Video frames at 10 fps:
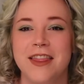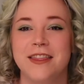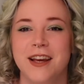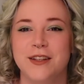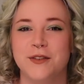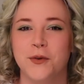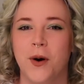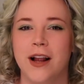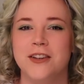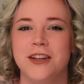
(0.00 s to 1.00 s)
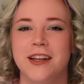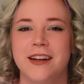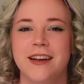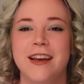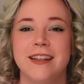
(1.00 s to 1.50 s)
Thanks for
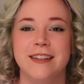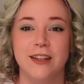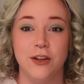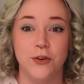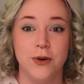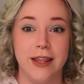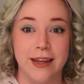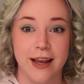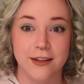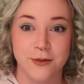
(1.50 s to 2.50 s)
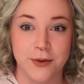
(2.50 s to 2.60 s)
watching. See you in the next